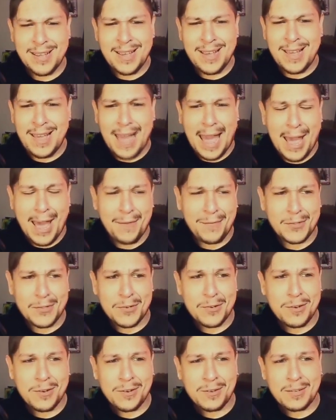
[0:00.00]

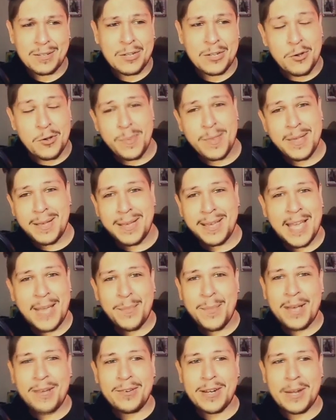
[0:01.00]
after nubia came
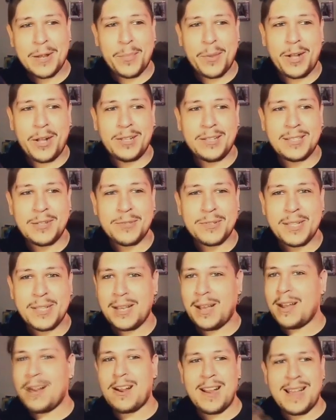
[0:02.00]
out hippolyta was like
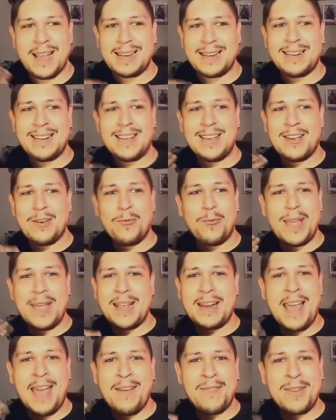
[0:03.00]
all right we ain't
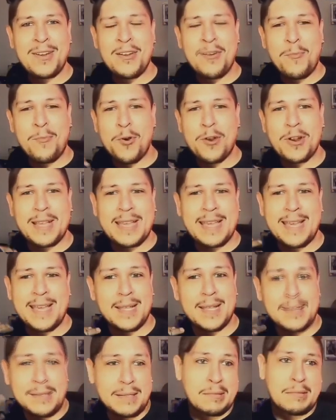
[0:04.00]
having no more
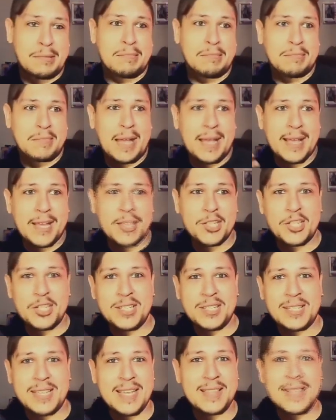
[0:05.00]
kids I guess she
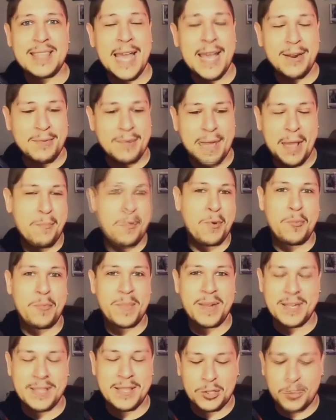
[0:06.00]
just hit that in that moment
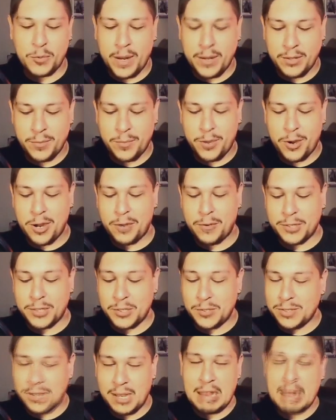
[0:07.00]
in the trailer park where she
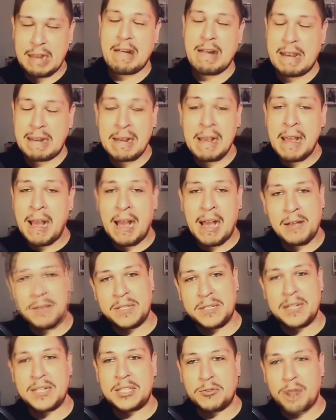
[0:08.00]
was like, "All right, I'm
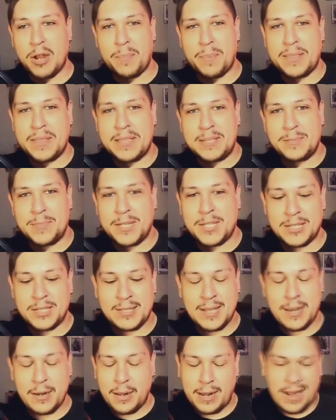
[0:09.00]
done dropping these bitches
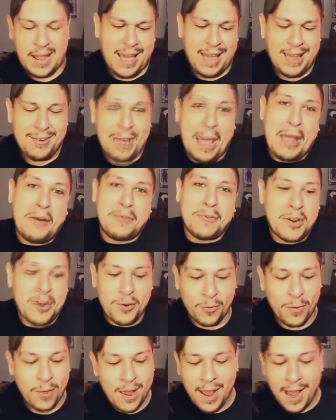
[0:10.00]
out." Like I don't, I don't know,
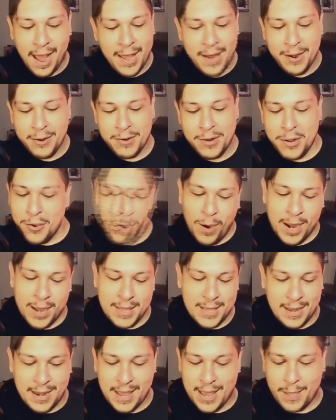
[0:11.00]
I don't know why
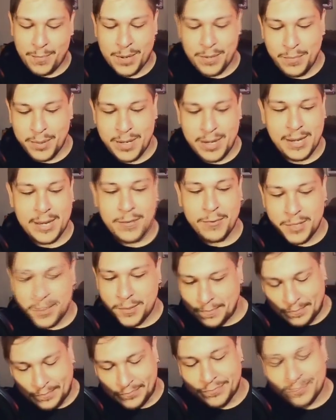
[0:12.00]
that happened, but anyway.
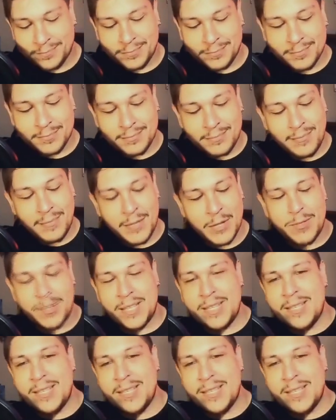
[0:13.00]
We see this